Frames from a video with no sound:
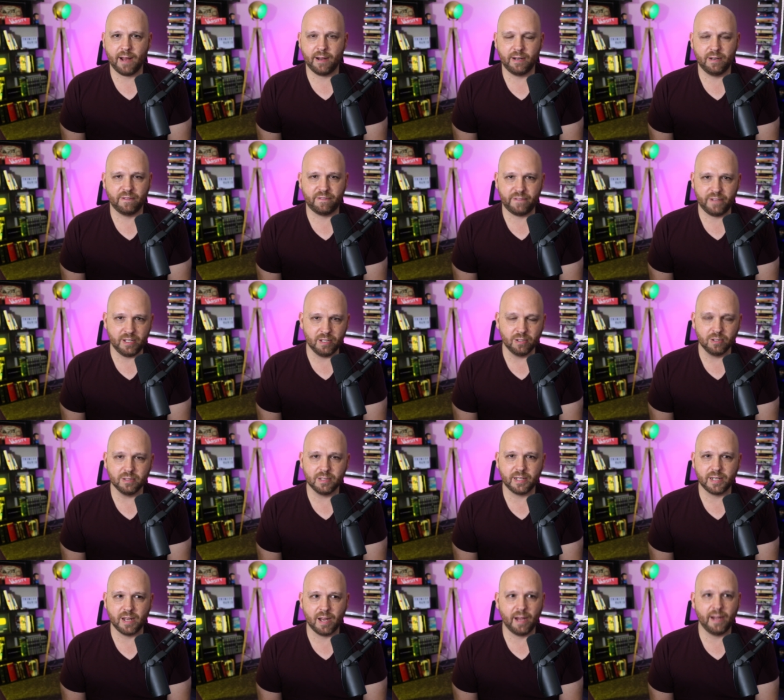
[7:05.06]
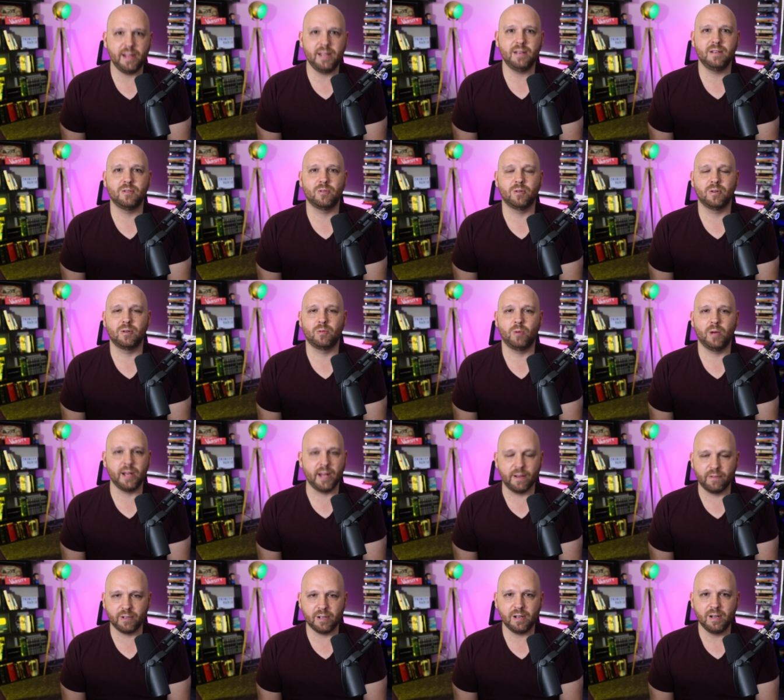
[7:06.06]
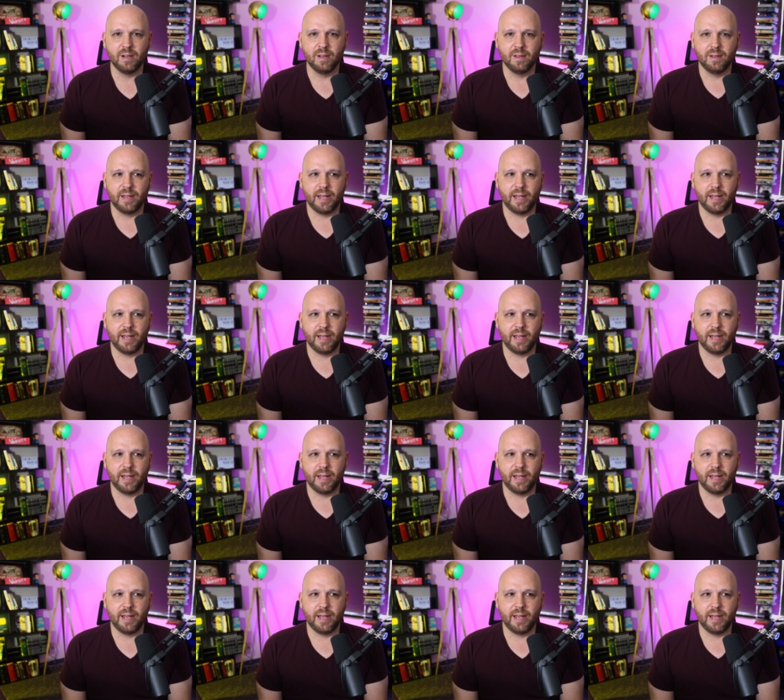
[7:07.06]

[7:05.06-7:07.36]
out in a field at night or whatever